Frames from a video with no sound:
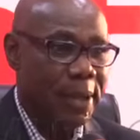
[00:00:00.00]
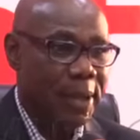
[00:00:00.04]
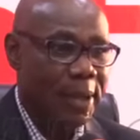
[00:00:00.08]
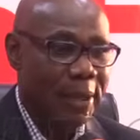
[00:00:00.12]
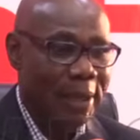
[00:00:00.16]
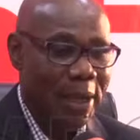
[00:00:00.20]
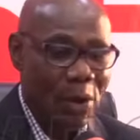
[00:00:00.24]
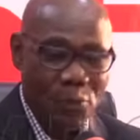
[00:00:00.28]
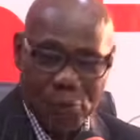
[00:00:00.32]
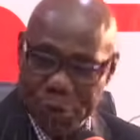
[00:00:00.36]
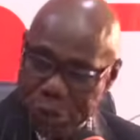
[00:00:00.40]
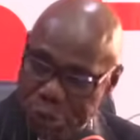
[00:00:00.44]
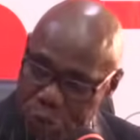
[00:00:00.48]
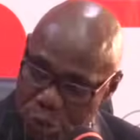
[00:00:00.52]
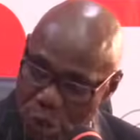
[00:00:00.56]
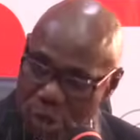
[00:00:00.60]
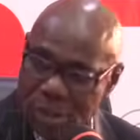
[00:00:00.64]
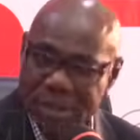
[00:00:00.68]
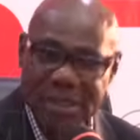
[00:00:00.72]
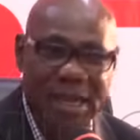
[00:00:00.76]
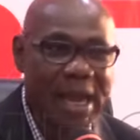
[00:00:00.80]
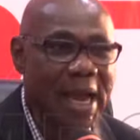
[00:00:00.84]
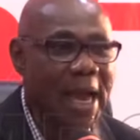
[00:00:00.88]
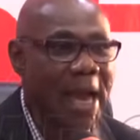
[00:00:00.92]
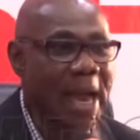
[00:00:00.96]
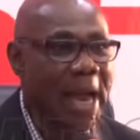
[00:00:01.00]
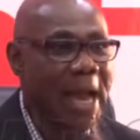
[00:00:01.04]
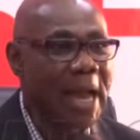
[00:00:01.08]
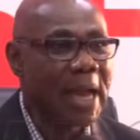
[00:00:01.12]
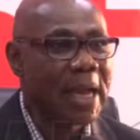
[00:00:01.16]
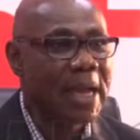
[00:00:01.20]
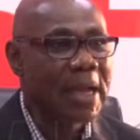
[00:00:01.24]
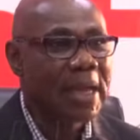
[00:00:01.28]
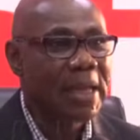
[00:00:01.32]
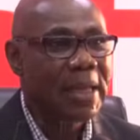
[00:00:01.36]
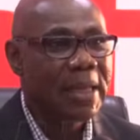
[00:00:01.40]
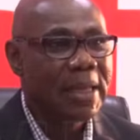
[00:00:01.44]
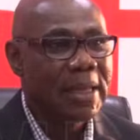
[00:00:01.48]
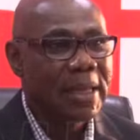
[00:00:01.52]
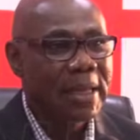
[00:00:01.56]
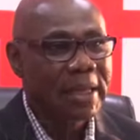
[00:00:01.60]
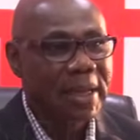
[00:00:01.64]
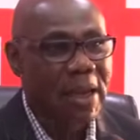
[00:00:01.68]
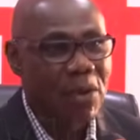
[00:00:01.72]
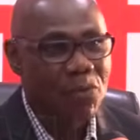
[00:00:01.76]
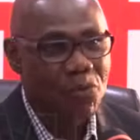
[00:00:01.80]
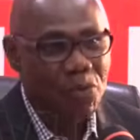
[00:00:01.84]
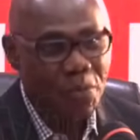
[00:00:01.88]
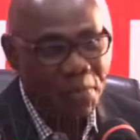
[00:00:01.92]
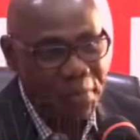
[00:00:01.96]
Can we trust her?
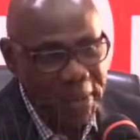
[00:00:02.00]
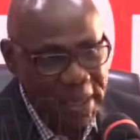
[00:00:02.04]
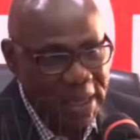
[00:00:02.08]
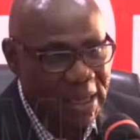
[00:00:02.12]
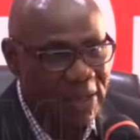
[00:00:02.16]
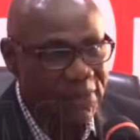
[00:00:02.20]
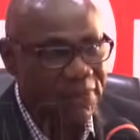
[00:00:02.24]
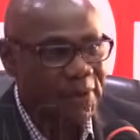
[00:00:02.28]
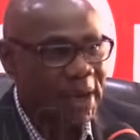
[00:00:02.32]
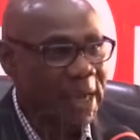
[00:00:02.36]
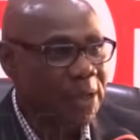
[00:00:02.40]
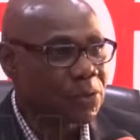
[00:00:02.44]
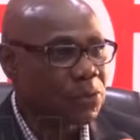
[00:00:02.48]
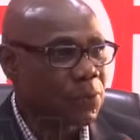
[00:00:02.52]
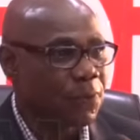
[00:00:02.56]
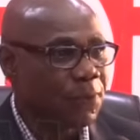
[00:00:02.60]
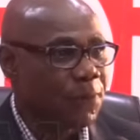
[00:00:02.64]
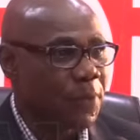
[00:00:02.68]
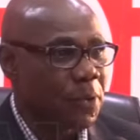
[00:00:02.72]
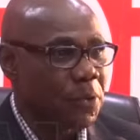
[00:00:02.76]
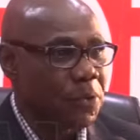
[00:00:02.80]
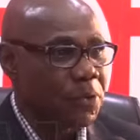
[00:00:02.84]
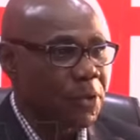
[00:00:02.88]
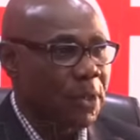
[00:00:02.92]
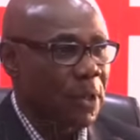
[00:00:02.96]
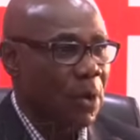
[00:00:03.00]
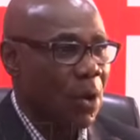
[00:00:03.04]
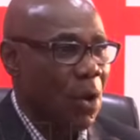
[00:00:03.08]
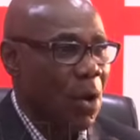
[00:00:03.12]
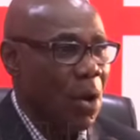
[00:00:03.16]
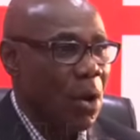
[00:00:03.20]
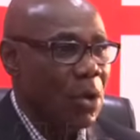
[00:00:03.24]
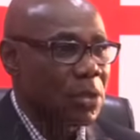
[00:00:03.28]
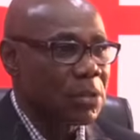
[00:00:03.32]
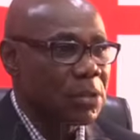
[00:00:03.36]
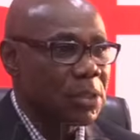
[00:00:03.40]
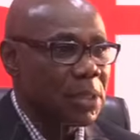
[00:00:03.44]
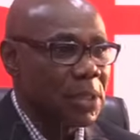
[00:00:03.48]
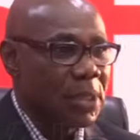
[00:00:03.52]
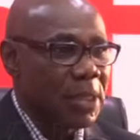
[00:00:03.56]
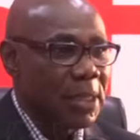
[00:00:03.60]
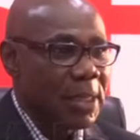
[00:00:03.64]
Can we believe her to follow the laws?